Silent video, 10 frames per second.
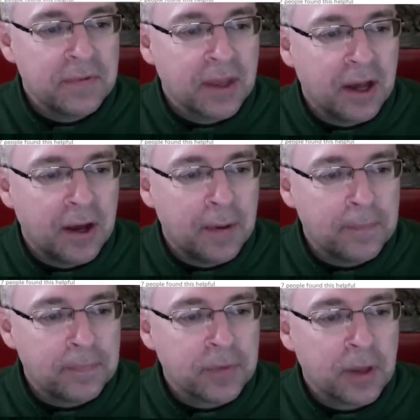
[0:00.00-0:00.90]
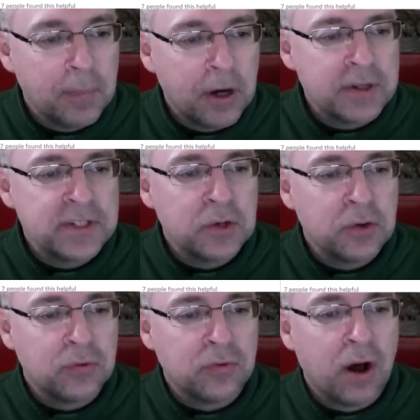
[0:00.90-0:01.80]
Um,
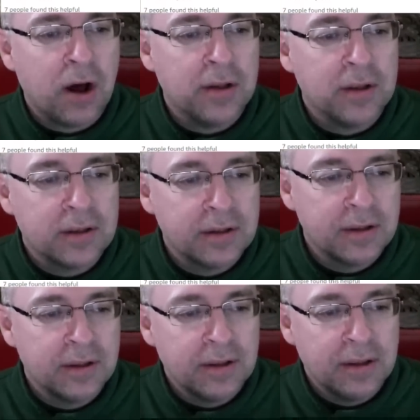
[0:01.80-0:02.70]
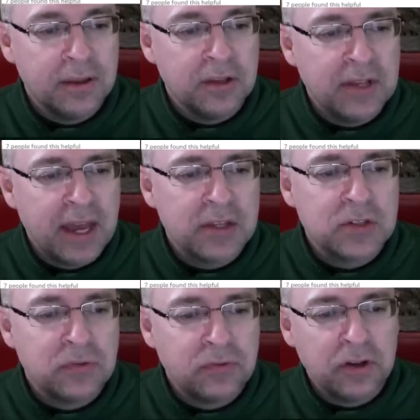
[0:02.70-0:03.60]
parasitical fraud. The attacks
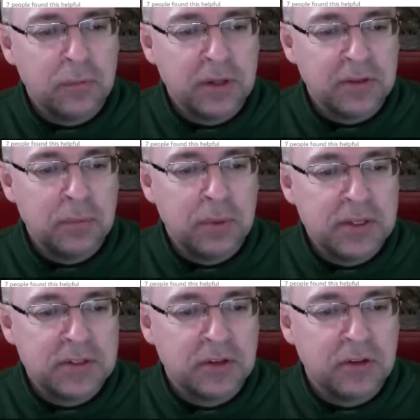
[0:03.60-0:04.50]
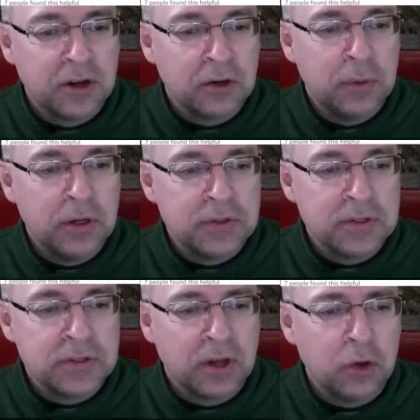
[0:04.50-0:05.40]
are fundamentally based on Doctor
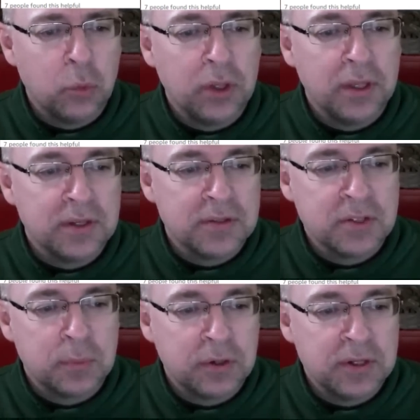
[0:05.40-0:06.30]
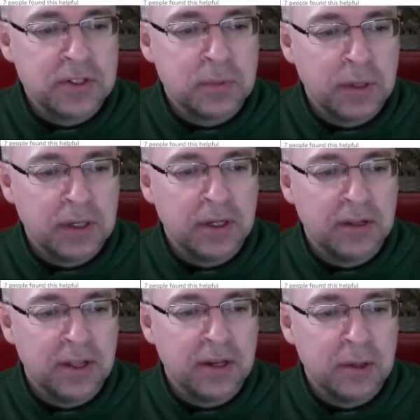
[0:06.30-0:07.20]
Peterson's unwillingness to participate in
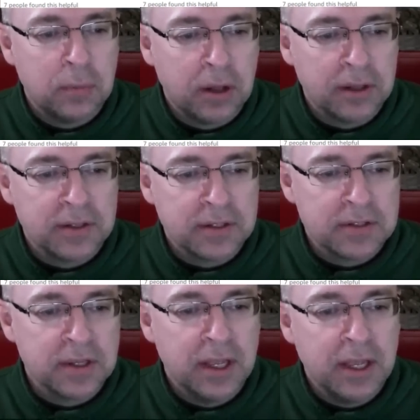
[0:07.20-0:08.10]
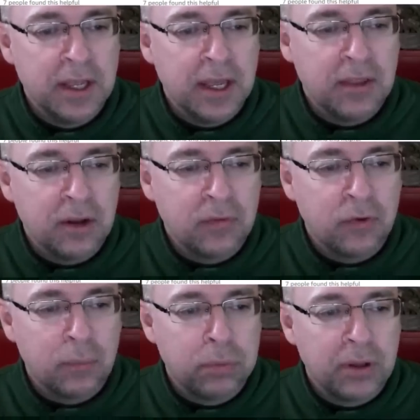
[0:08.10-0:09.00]
identity politics and
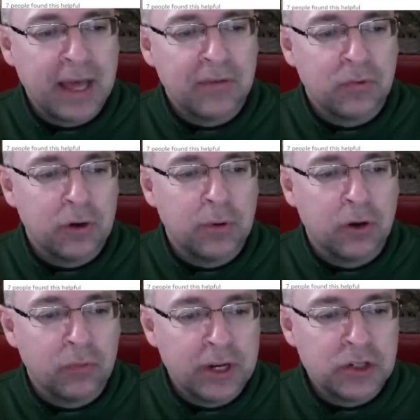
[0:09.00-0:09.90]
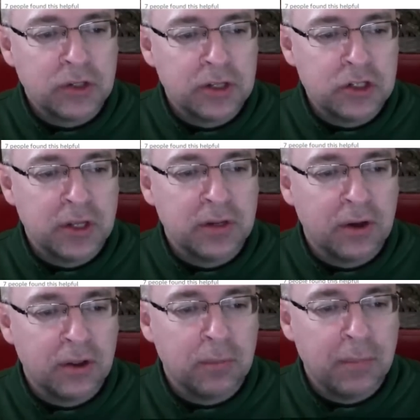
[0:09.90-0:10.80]
therefore platform a racial agenda
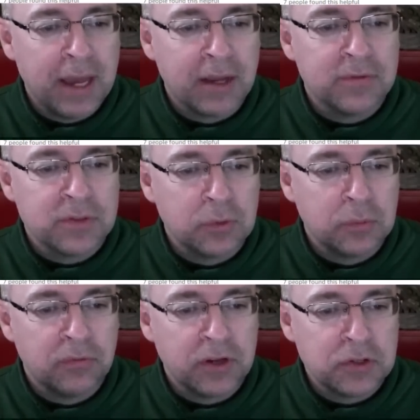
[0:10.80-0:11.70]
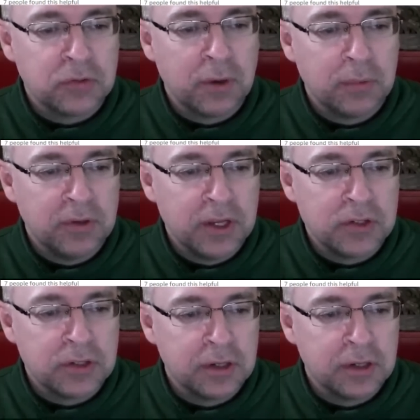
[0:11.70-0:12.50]
on the back of his own professional reputation.